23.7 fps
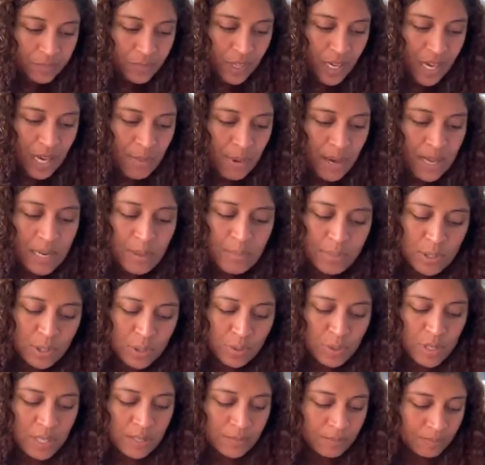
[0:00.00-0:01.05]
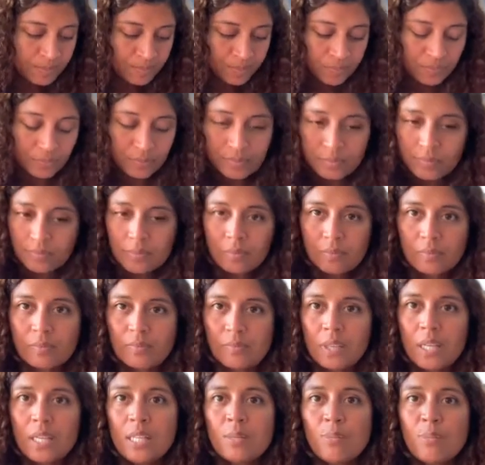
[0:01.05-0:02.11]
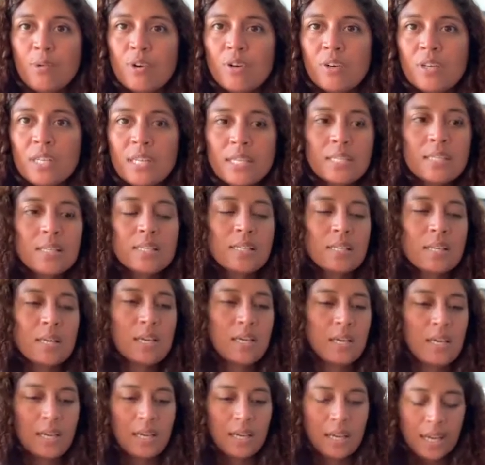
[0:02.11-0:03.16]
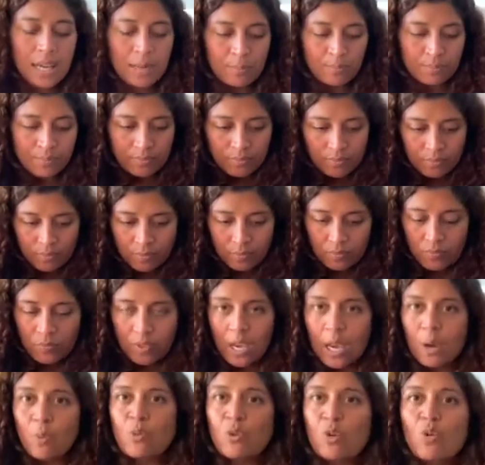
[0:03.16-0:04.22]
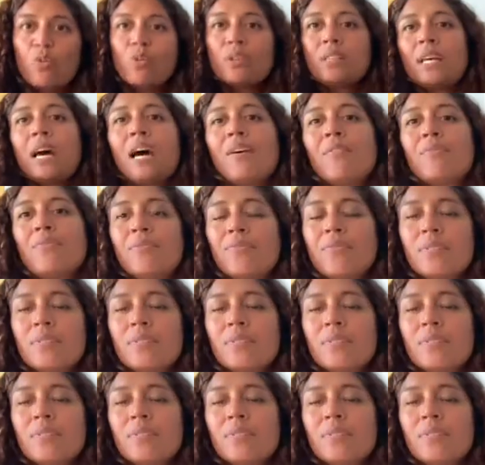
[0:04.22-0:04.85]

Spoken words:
And in between, in the mornings, I would always have,